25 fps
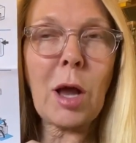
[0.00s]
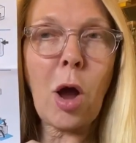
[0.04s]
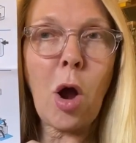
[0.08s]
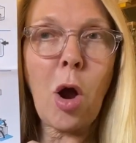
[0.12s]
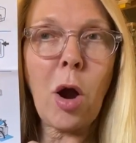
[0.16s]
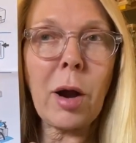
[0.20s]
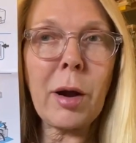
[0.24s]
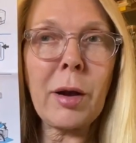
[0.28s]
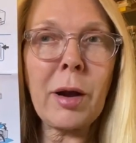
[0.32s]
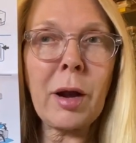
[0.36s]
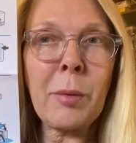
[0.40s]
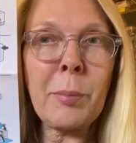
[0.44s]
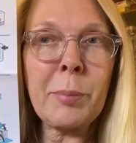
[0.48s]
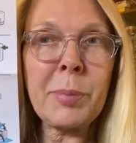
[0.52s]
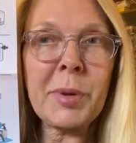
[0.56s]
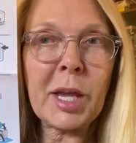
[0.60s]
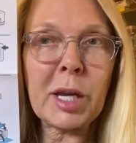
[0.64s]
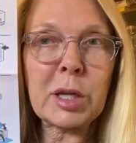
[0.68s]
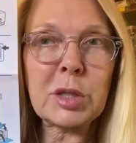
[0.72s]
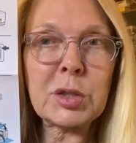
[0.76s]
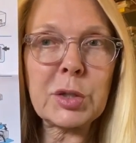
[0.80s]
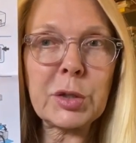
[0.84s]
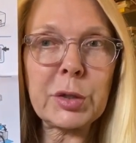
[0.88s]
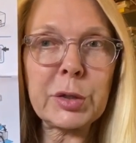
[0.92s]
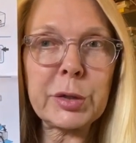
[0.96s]
are
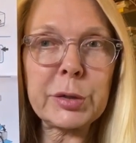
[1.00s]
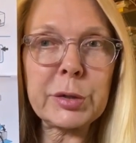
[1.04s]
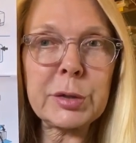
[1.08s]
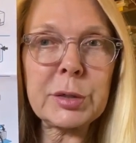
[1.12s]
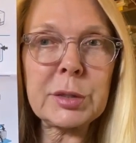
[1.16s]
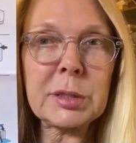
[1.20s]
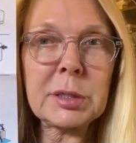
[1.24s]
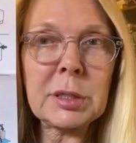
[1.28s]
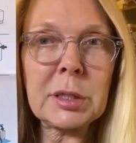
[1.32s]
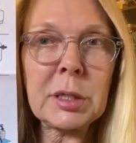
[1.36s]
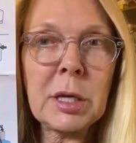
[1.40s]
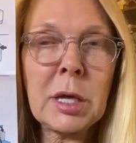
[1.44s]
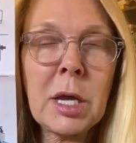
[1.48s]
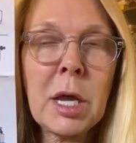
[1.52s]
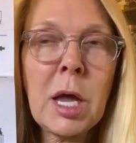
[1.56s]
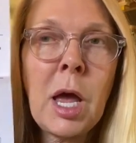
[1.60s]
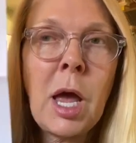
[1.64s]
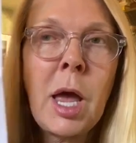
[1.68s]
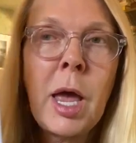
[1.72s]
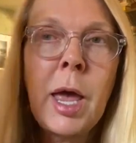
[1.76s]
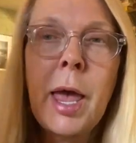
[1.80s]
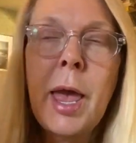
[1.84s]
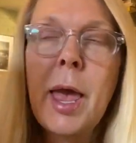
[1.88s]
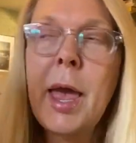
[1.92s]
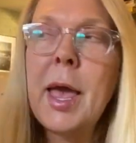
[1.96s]
pictures,
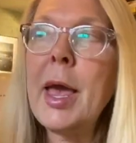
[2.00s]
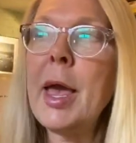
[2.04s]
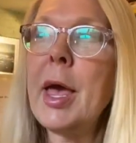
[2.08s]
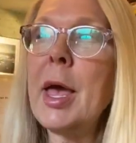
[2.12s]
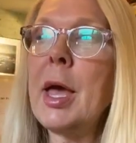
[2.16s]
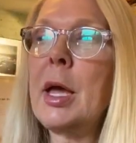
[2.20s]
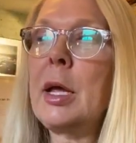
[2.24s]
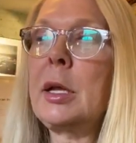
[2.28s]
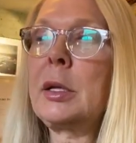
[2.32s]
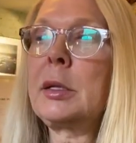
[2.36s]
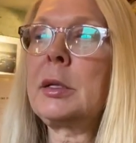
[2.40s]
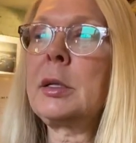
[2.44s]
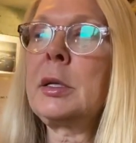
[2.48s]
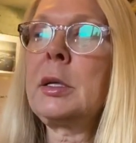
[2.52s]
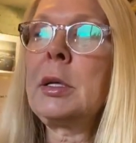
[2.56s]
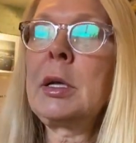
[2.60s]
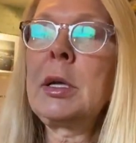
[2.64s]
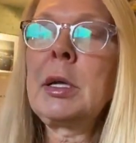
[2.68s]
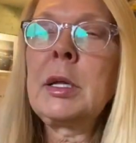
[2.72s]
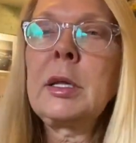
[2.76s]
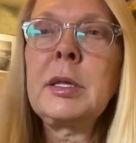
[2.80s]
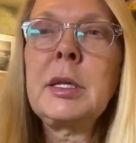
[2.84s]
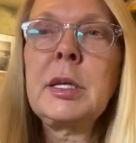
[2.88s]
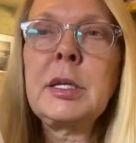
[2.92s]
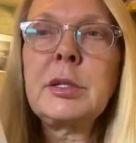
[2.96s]
and
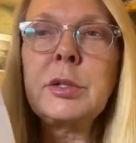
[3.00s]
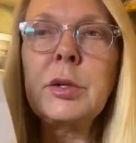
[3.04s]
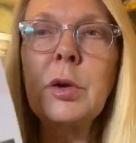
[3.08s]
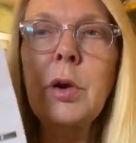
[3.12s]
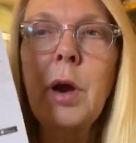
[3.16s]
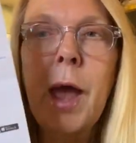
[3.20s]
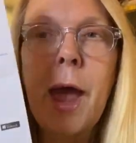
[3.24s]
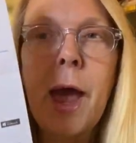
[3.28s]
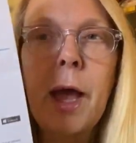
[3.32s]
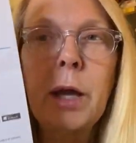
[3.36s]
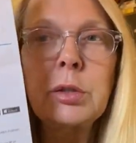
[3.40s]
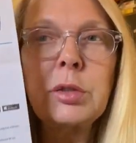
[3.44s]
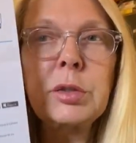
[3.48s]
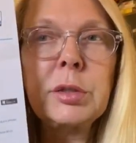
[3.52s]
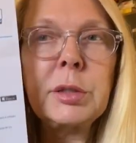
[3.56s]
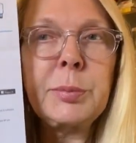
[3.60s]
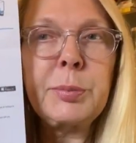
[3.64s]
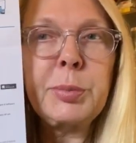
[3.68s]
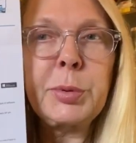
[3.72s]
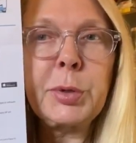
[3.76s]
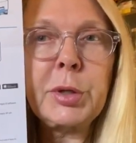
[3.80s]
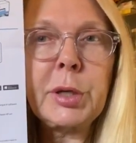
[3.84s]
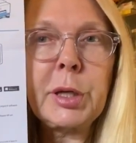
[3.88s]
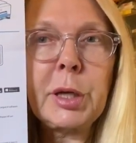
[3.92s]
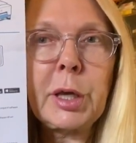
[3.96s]
these are actually
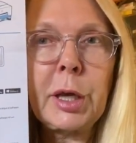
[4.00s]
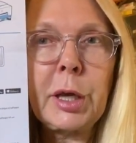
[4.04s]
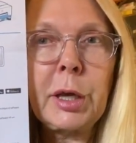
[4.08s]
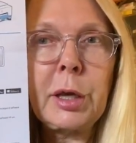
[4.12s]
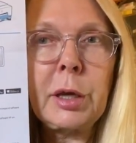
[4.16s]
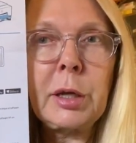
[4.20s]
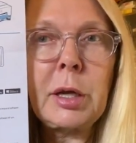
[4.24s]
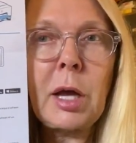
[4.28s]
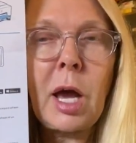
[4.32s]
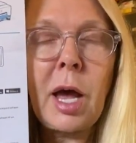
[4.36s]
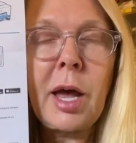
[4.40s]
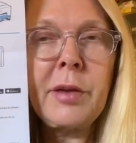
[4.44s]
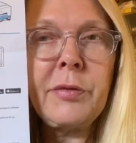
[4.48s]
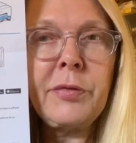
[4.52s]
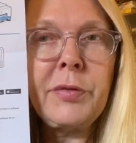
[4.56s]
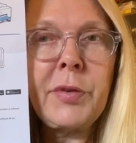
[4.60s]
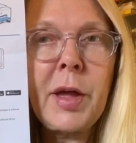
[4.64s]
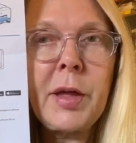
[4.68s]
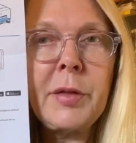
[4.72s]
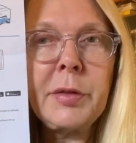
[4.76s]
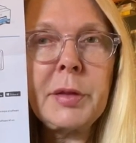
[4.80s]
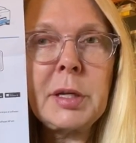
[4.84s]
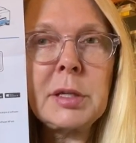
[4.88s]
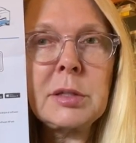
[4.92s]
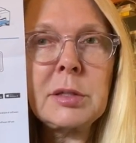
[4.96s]
pretty good. I
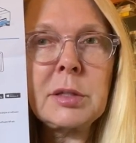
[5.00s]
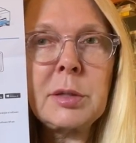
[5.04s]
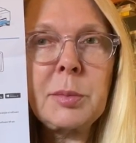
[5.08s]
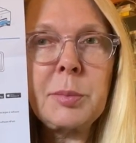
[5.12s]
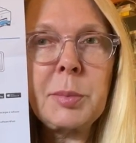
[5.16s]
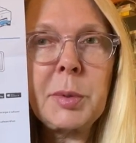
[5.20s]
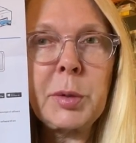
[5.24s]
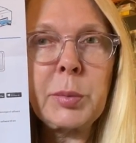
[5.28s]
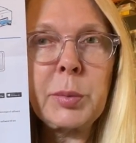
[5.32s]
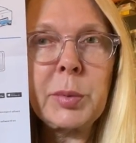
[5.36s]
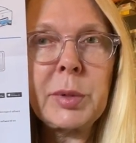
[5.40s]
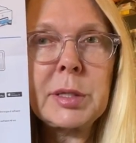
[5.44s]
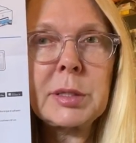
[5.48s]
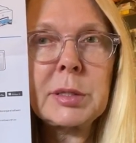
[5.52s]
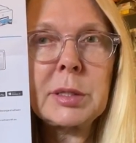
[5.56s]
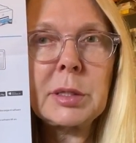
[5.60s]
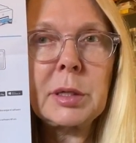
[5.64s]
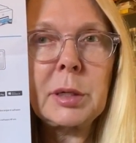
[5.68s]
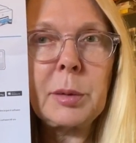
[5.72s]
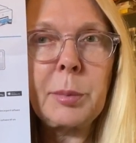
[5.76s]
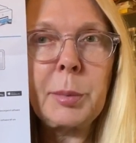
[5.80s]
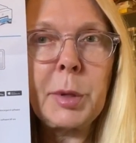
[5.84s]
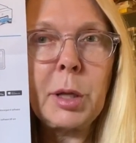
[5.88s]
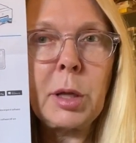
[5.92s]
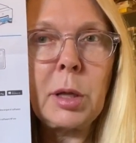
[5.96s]
found these to be
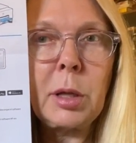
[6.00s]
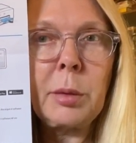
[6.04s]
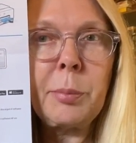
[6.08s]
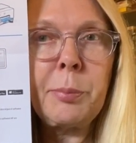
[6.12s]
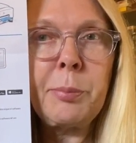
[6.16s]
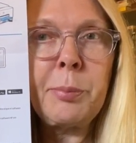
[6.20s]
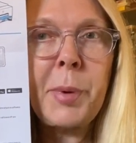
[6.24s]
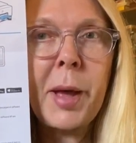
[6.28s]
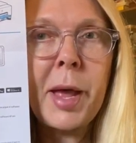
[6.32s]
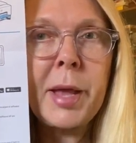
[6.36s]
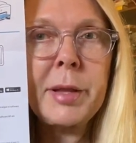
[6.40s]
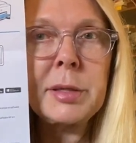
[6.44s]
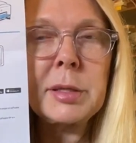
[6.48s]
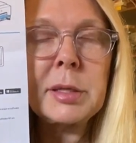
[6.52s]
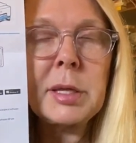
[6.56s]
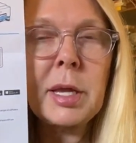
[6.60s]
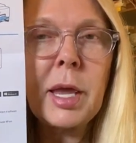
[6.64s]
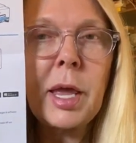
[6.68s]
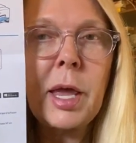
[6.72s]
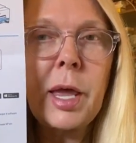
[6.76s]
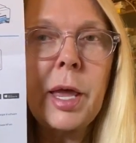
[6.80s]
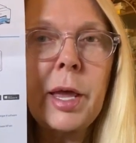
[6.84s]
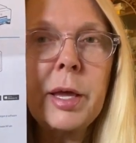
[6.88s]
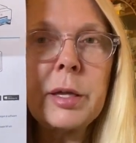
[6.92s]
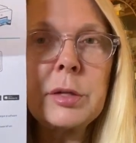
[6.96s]
reasonable, but
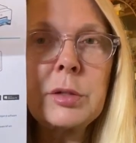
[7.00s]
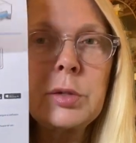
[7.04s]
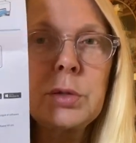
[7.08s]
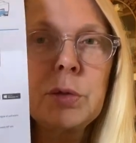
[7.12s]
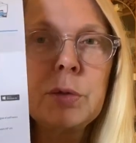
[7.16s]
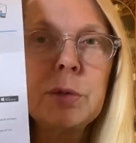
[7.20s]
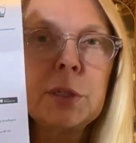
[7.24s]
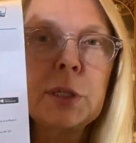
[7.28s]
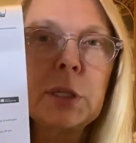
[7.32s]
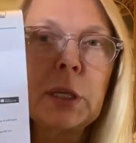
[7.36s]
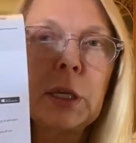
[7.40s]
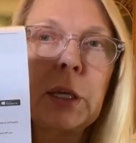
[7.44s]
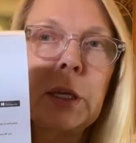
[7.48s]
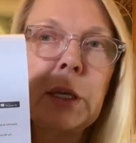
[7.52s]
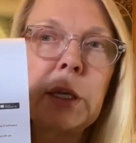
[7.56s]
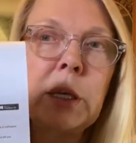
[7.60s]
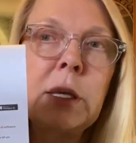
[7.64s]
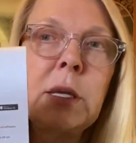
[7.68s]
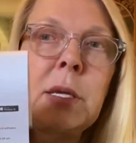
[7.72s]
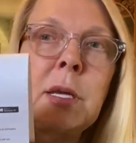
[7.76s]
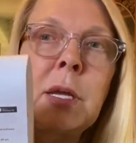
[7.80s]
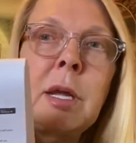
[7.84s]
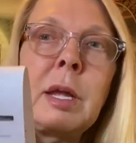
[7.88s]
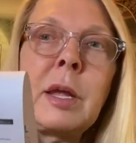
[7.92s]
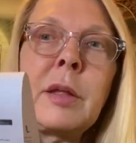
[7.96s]
as you
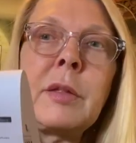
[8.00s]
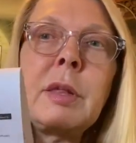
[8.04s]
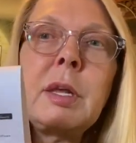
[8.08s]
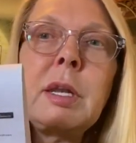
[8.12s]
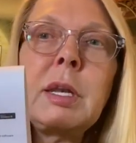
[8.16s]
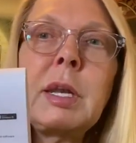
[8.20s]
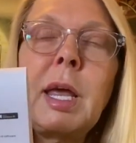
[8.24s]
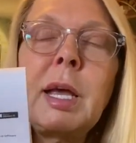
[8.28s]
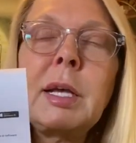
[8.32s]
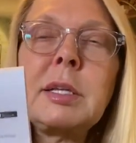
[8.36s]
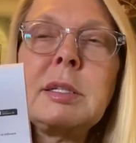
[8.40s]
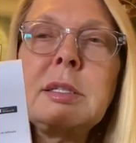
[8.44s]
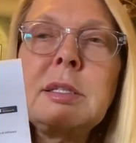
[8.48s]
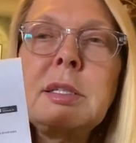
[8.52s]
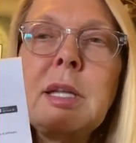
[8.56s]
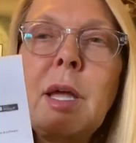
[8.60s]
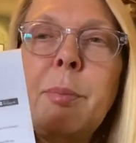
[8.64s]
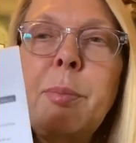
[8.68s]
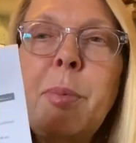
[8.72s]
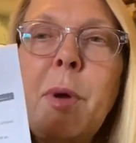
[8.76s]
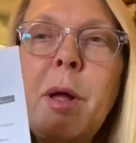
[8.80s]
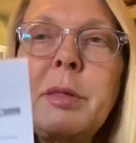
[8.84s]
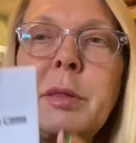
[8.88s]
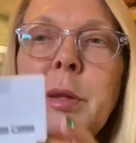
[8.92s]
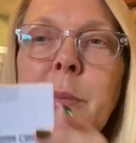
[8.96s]
see, the next
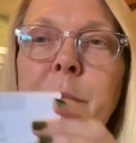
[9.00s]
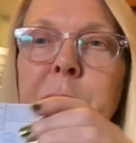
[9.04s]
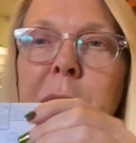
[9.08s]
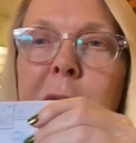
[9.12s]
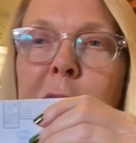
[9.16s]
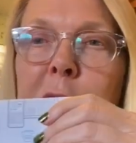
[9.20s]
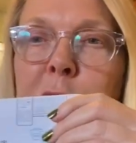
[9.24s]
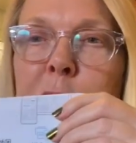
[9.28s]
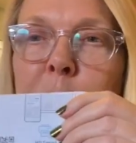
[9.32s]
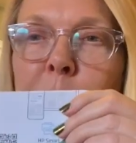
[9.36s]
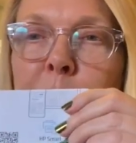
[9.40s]
step on the picture